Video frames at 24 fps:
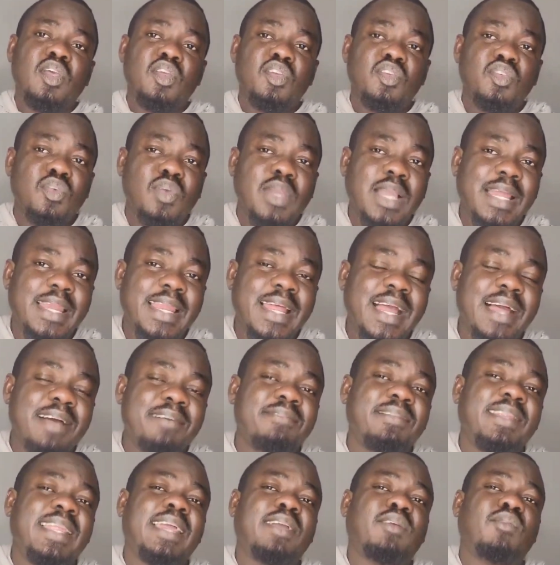you can have
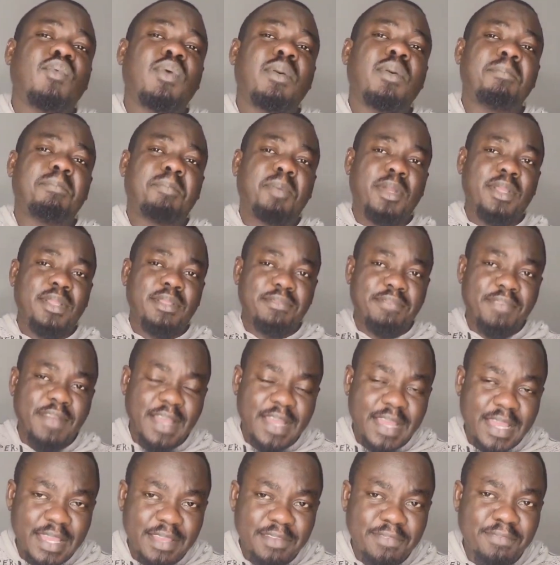like
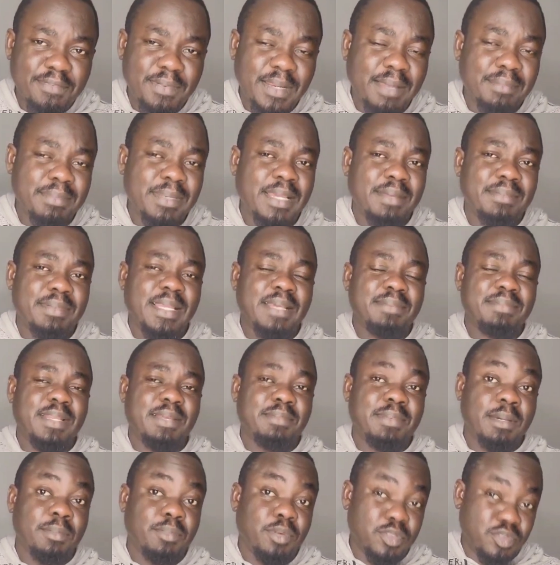1.5 blah blah blah blah
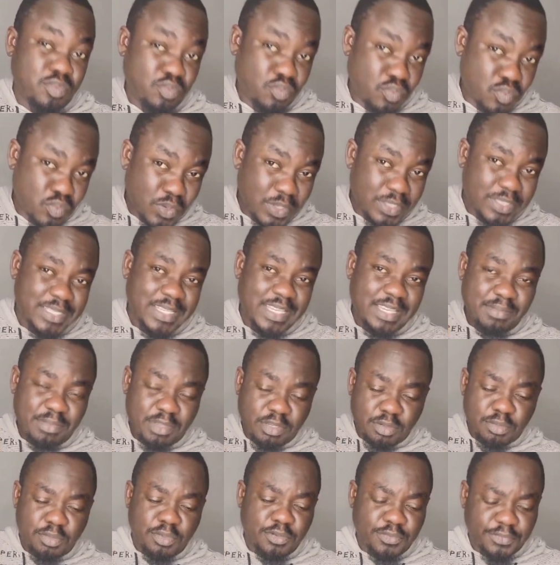blah, but you want a
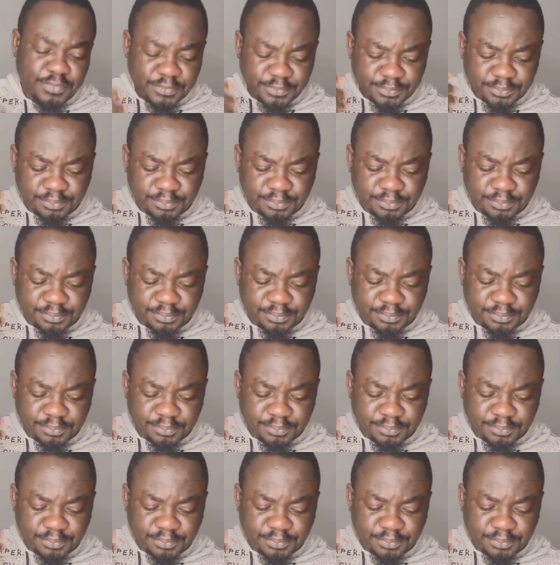minimum of